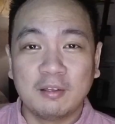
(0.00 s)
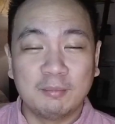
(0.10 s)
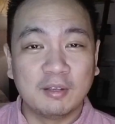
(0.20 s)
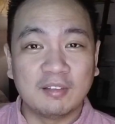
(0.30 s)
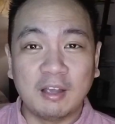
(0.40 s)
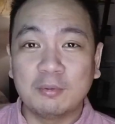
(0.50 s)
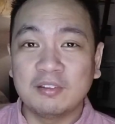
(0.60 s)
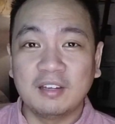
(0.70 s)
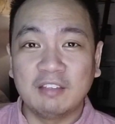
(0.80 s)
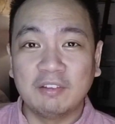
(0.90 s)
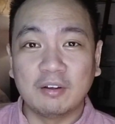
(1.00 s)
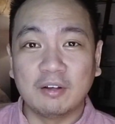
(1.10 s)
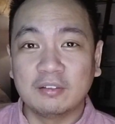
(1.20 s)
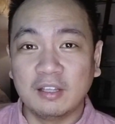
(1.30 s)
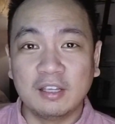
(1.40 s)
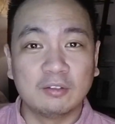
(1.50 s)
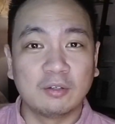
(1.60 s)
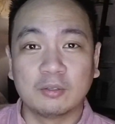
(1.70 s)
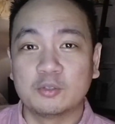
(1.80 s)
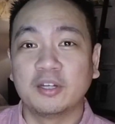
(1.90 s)
because I wasn't even on the
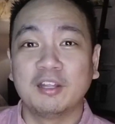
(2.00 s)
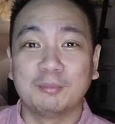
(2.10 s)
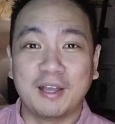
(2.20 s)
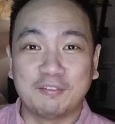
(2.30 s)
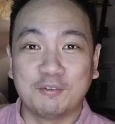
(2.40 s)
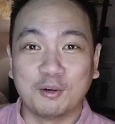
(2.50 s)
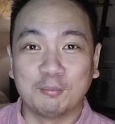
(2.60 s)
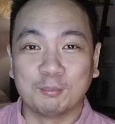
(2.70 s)
eToro trading platform.